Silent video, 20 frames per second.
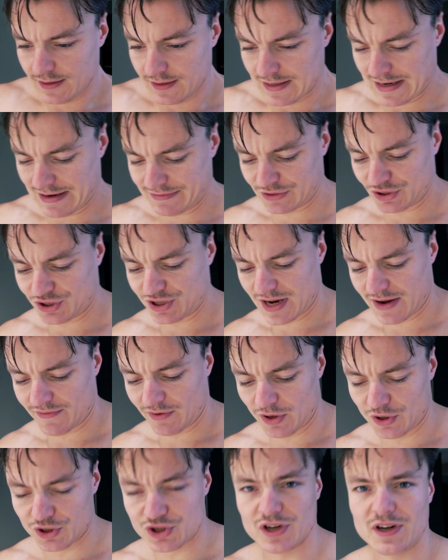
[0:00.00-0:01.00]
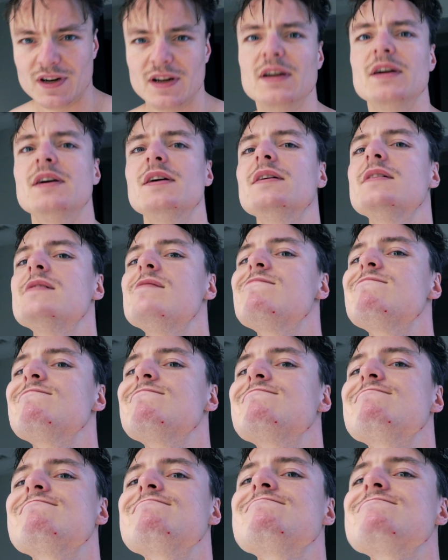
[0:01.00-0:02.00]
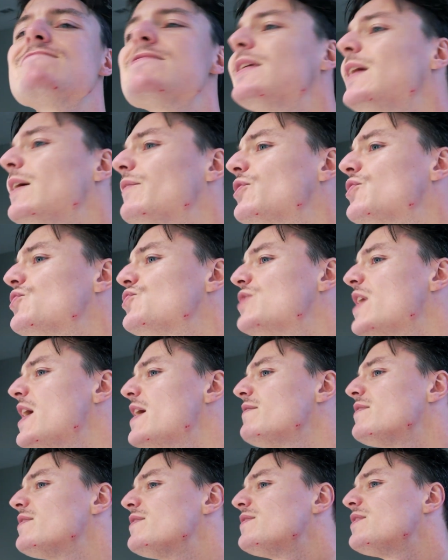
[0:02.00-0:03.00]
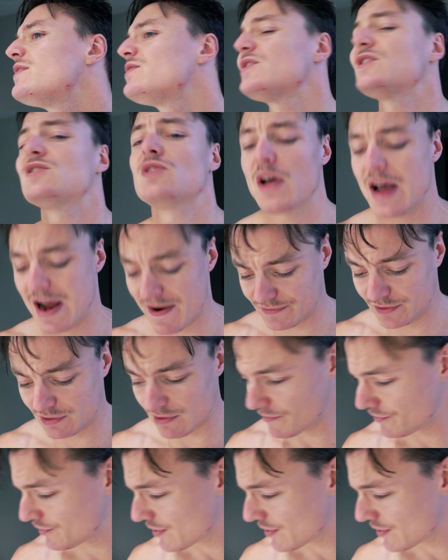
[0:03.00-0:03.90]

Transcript: Aftershave lotion. Well, I've just shaved. This is after I've